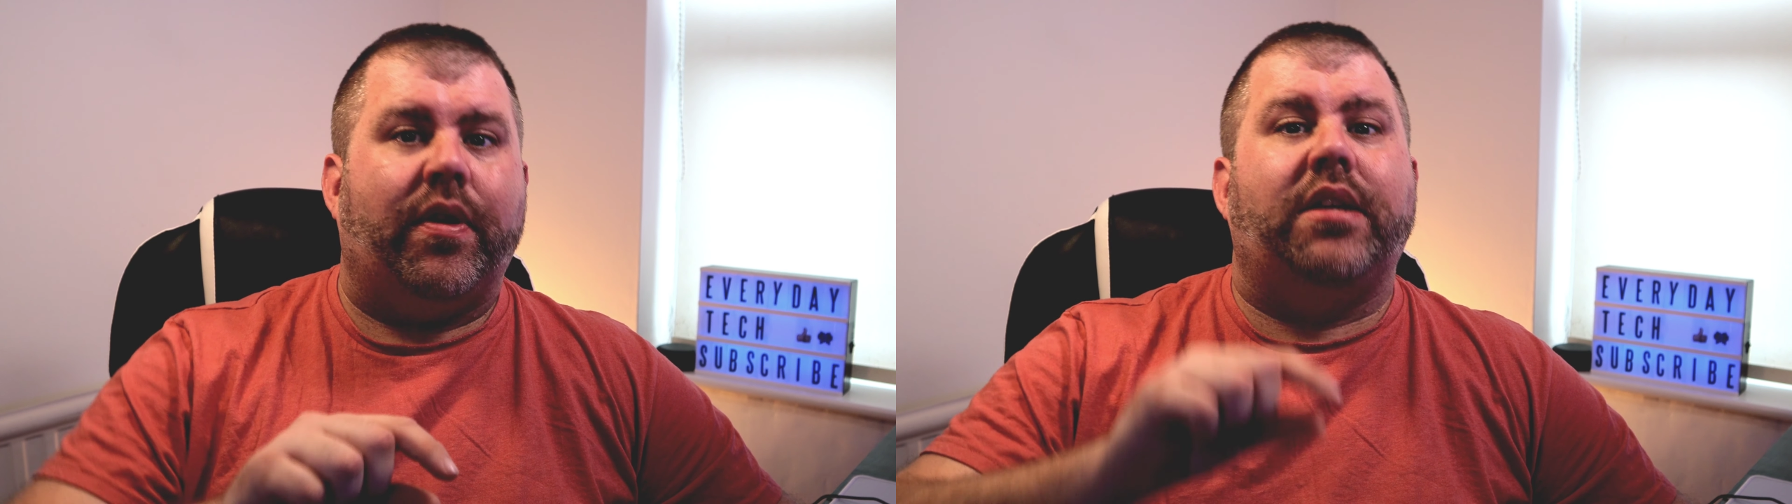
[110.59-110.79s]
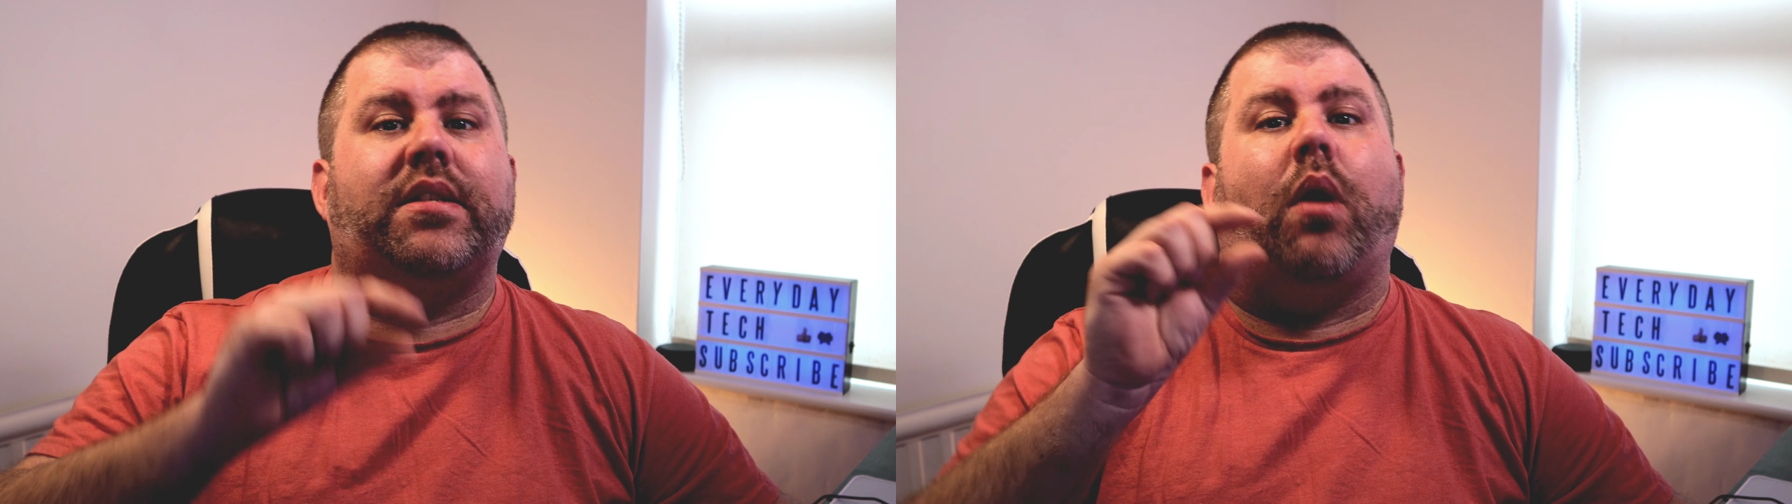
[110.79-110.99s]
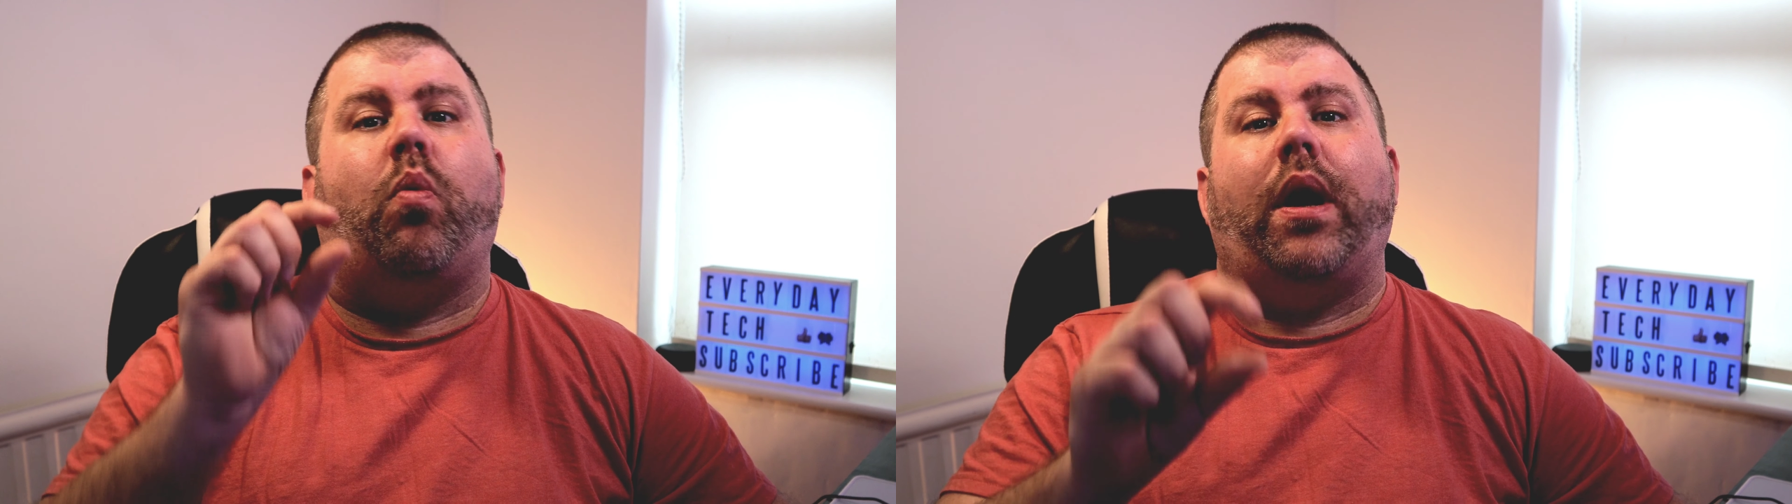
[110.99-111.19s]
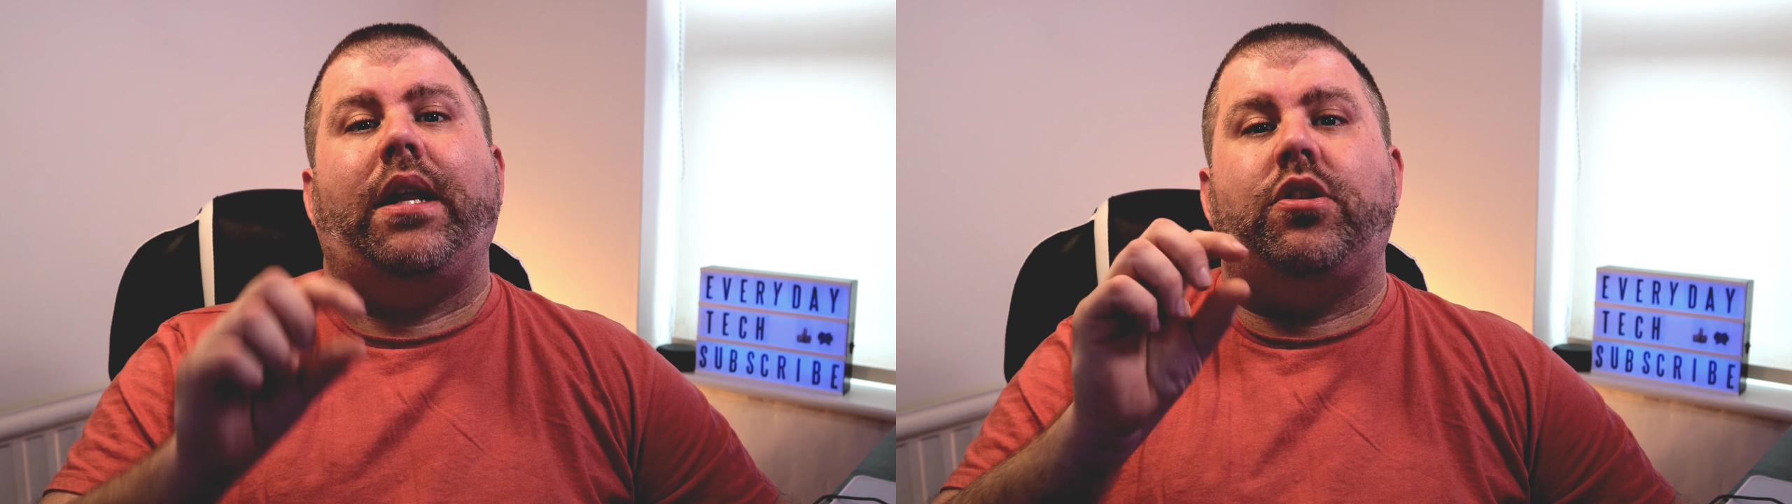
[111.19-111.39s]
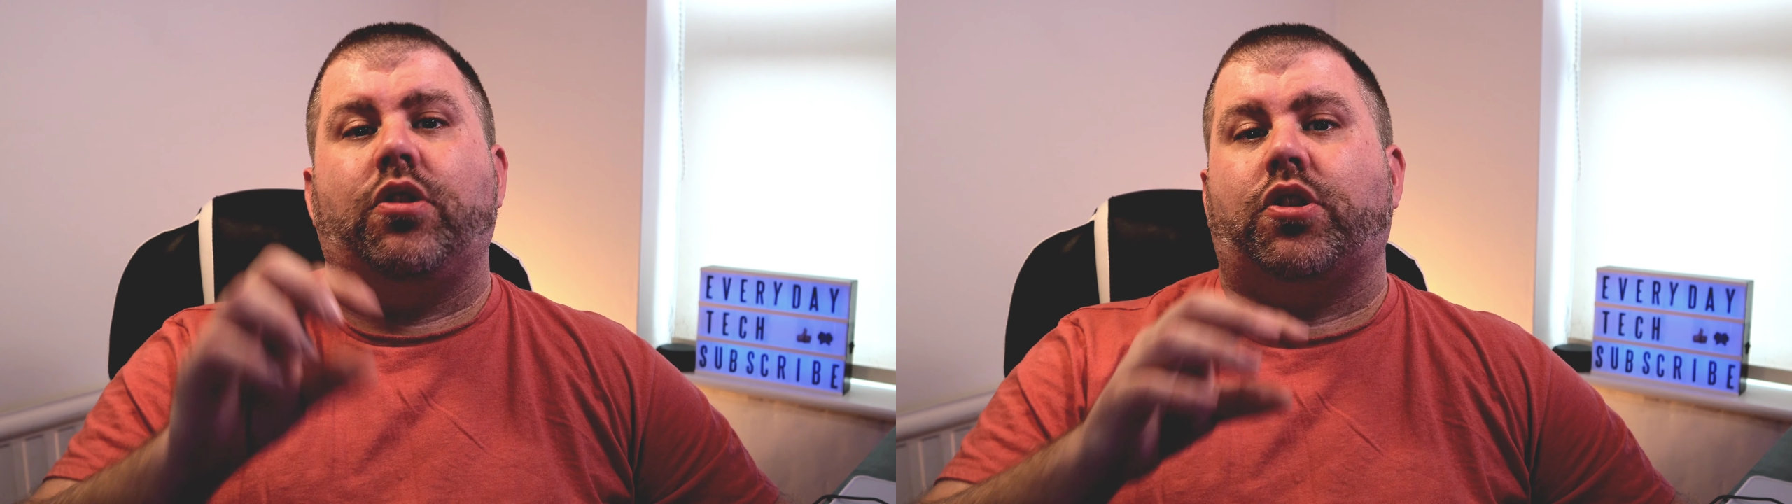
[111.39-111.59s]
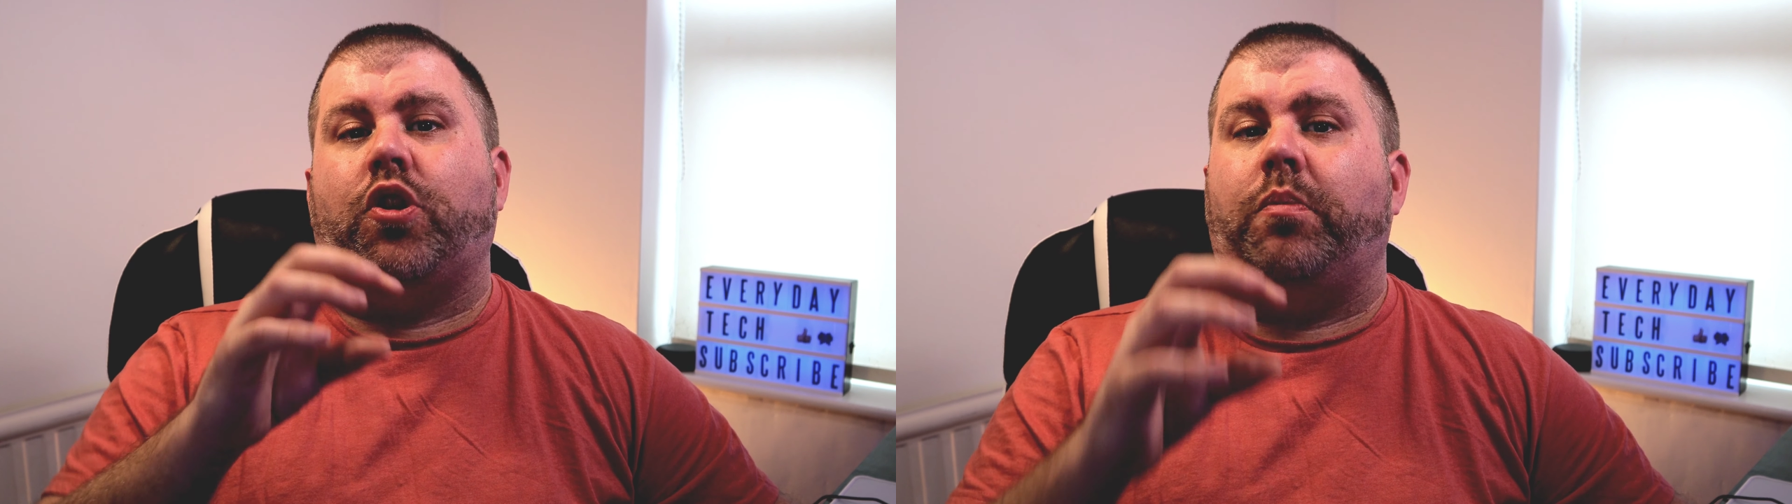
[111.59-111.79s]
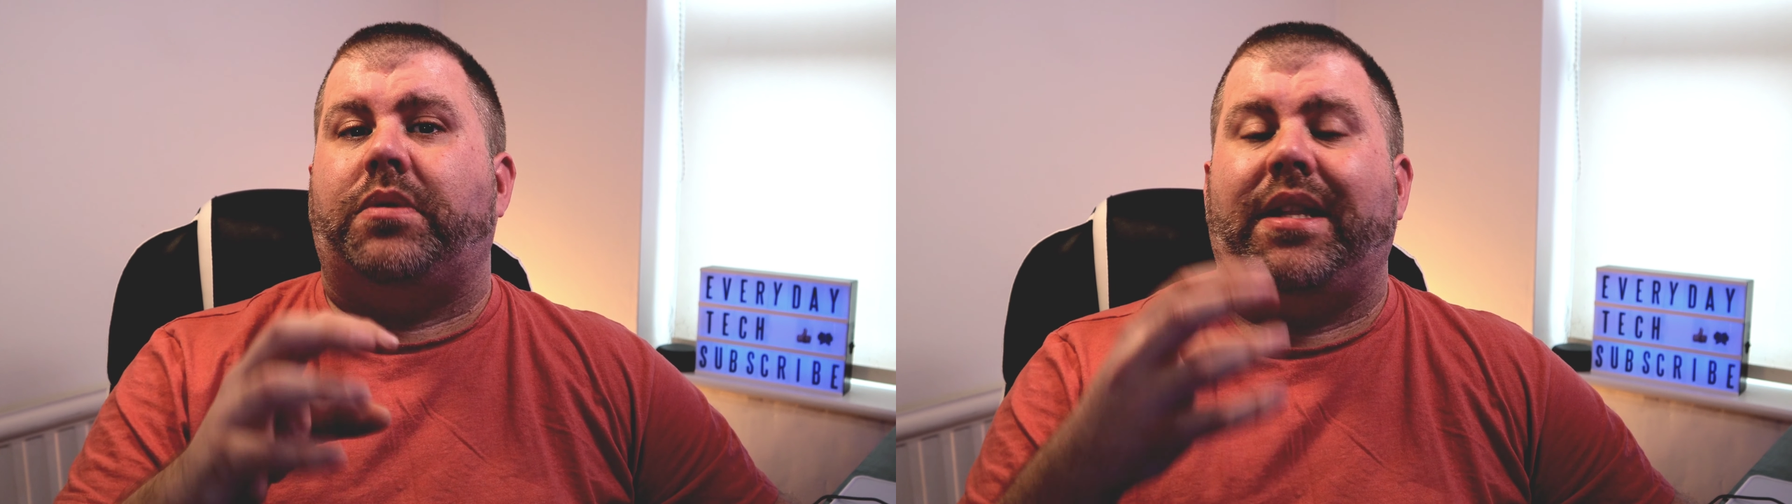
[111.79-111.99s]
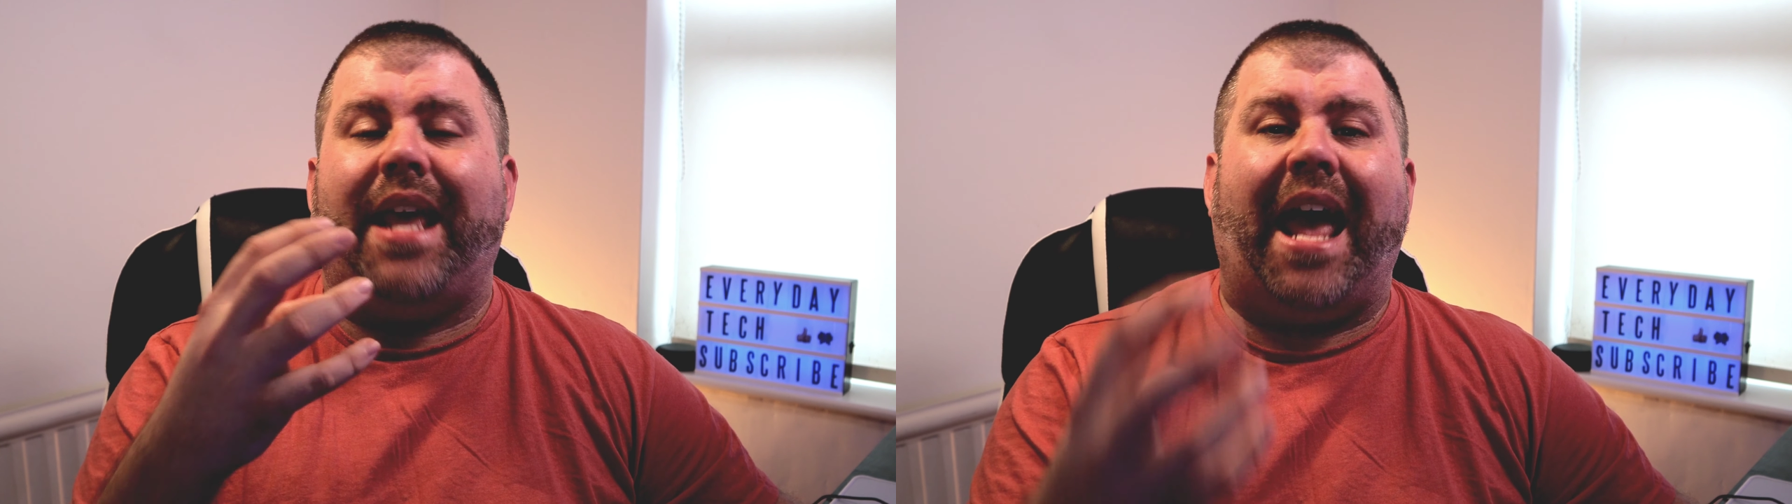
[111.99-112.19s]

is that when it does come to the